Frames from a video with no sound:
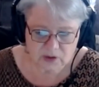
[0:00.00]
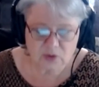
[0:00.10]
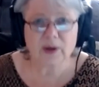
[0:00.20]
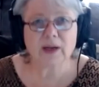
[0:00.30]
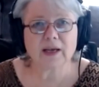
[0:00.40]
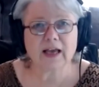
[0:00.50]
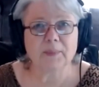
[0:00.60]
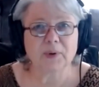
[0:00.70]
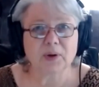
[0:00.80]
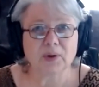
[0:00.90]
create a
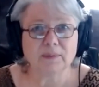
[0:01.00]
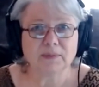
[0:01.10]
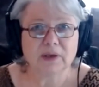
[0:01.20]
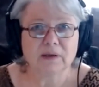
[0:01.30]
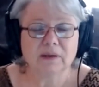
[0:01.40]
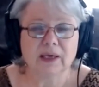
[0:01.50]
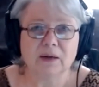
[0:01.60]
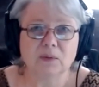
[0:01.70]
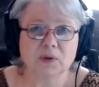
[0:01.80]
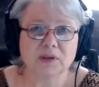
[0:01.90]
chemical
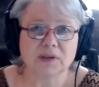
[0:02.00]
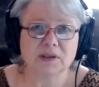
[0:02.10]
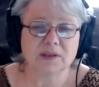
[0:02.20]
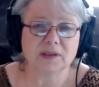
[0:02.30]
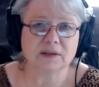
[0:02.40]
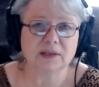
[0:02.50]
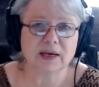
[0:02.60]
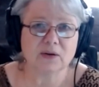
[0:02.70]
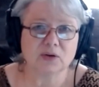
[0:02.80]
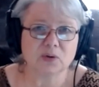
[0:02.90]
that was distilled
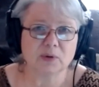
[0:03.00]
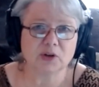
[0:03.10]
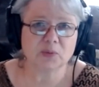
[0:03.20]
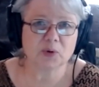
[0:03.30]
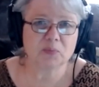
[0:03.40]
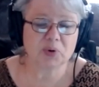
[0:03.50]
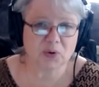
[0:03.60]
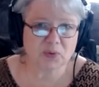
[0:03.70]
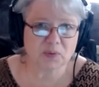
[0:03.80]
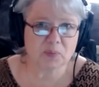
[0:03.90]
down to a much more
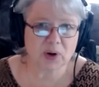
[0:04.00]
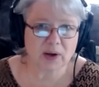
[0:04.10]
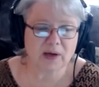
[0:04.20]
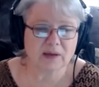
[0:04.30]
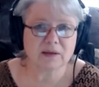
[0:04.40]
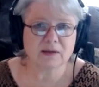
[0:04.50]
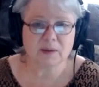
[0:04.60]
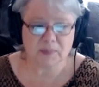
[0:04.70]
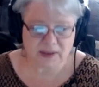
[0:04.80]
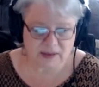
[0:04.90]
potent product,
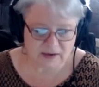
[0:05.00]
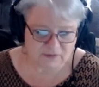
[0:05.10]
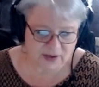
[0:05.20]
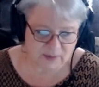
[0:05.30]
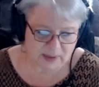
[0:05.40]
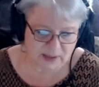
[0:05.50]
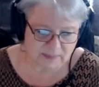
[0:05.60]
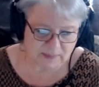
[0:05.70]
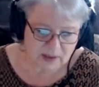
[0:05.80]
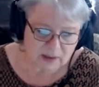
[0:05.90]
the methamphetamine.
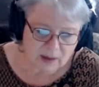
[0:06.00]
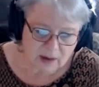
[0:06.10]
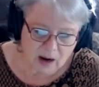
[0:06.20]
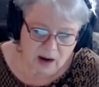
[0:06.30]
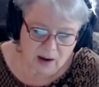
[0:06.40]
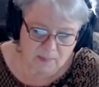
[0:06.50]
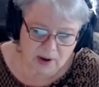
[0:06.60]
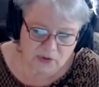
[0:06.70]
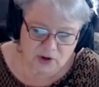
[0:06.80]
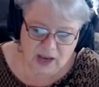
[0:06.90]

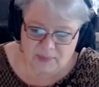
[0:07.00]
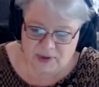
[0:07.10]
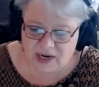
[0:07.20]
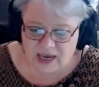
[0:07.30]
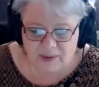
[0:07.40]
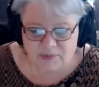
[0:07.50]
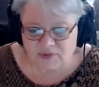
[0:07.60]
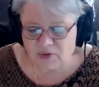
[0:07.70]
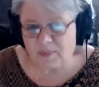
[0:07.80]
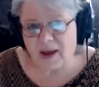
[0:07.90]
Other common names
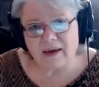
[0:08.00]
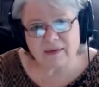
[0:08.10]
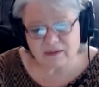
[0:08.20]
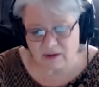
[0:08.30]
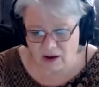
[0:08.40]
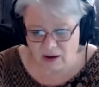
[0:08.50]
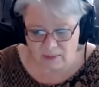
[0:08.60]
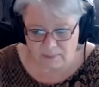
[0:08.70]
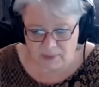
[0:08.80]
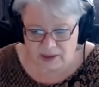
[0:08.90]
for meth
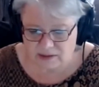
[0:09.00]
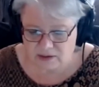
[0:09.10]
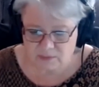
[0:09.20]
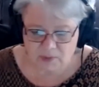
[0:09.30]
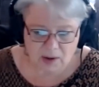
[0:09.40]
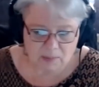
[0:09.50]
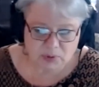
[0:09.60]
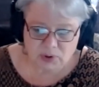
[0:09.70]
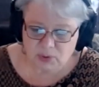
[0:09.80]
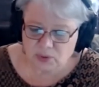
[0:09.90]
is
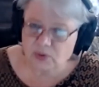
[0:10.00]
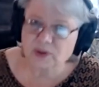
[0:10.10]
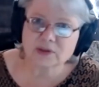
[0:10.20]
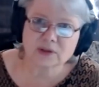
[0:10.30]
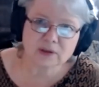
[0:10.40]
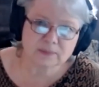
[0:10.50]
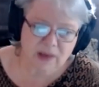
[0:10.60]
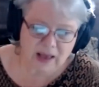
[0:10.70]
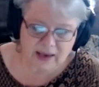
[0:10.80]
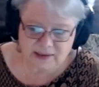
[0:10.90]
blue, crystal,
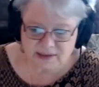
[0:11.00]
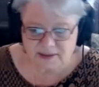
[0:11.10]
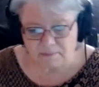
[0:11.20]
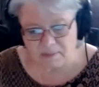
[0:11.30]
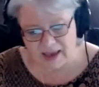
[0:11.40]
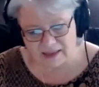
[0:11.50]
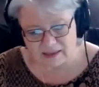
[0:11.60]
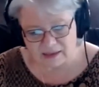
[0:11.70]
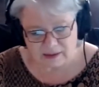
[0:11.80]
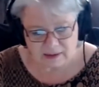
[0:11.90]
ice, meth,
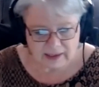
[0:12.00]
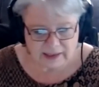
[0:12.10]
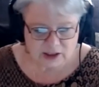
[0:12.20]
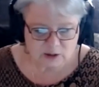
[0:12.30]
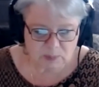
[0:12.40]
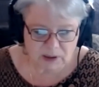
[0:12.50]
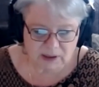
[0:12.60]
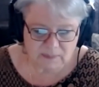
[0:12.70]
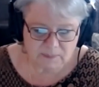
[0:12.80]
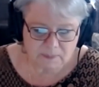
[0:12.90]
and
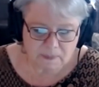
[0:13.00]
speed.